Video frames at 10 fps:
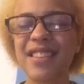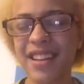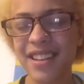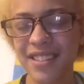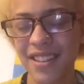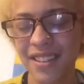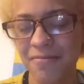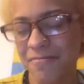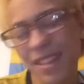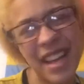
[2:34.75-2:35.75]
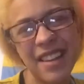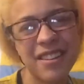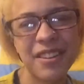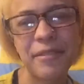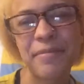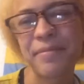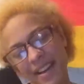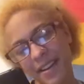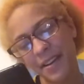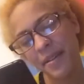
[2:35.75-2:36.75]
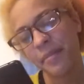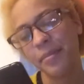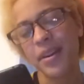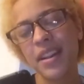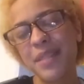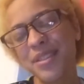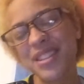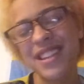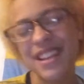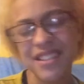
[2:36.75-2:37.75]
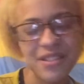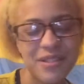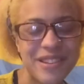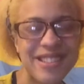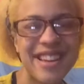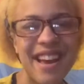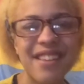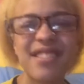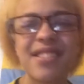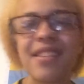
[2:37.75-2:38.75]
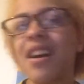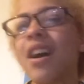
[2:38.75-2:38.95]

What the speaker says: Like I said, I don't know. Borderline personality disorder tests.